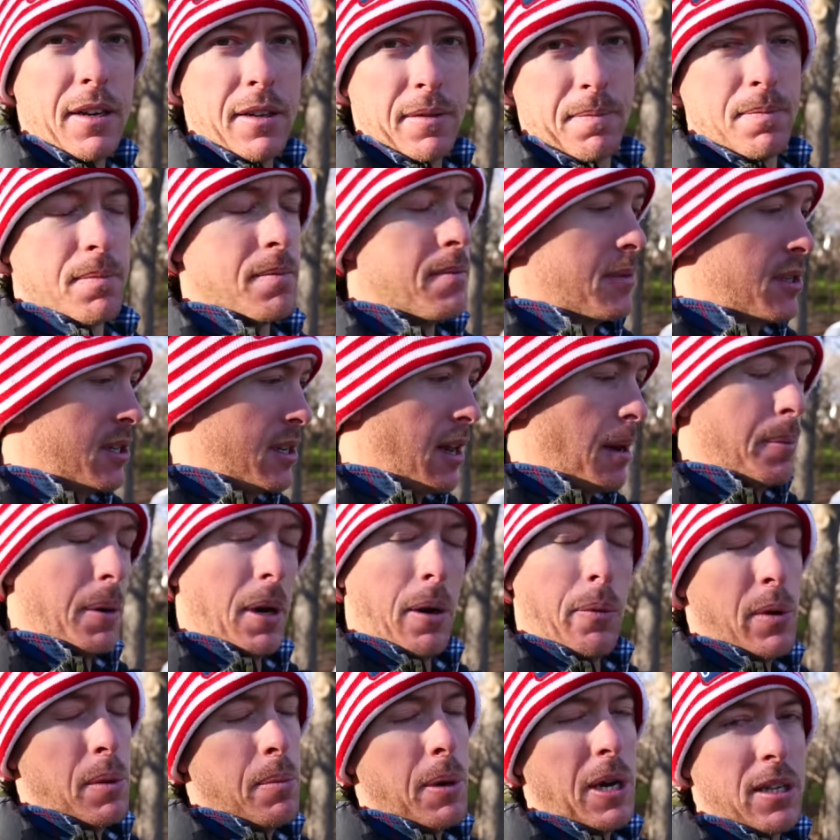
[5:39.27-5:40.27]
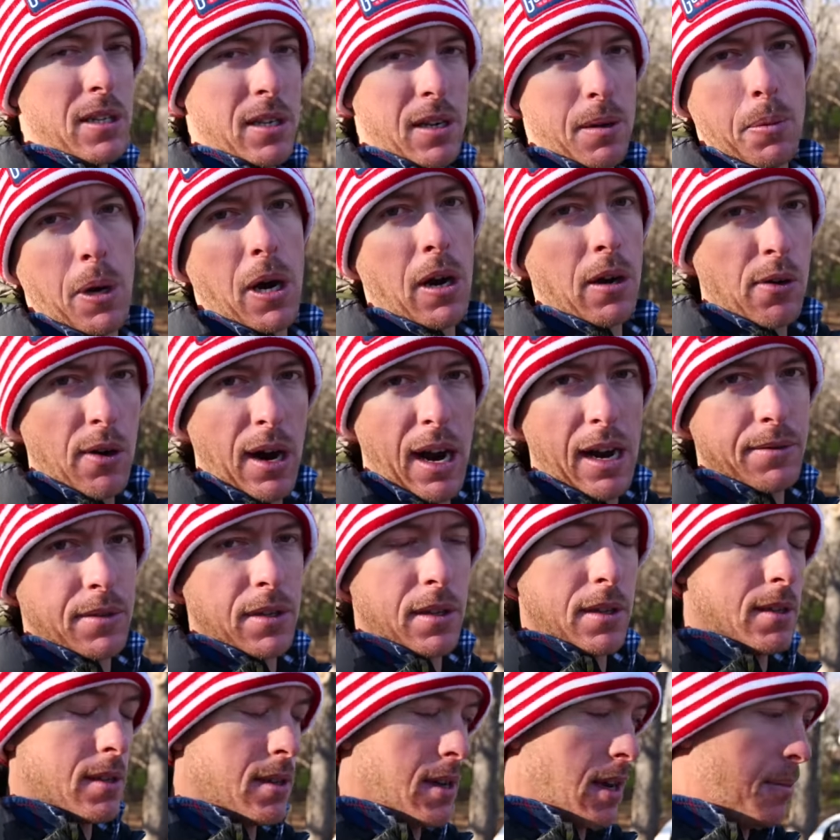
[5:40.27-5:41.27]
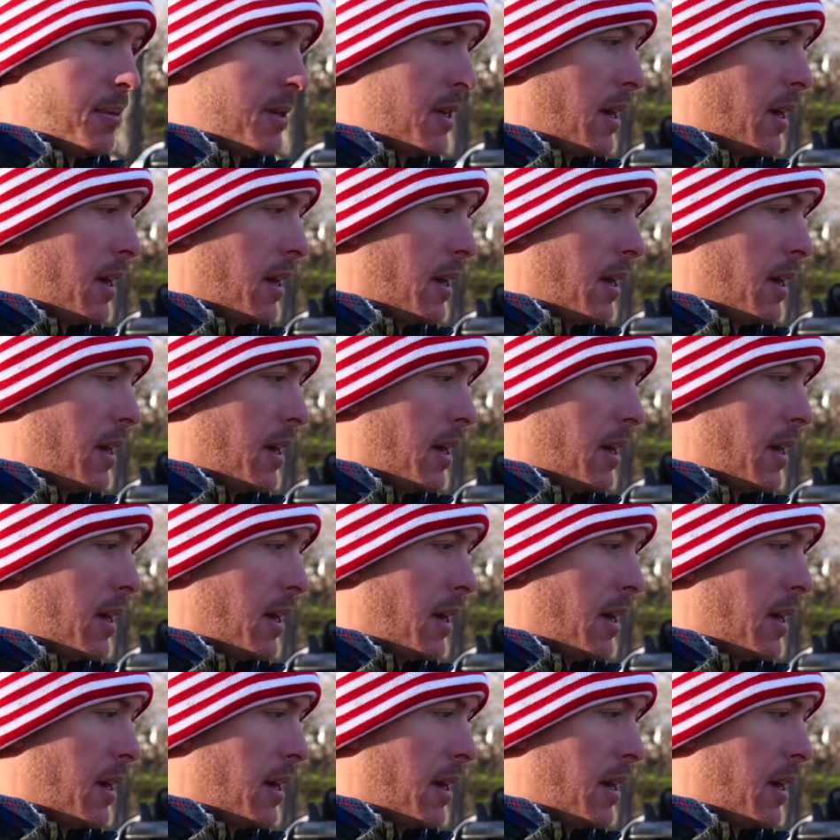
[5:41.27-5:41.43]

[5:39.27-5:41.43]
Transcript: to step it up. We basically bought graphs at the same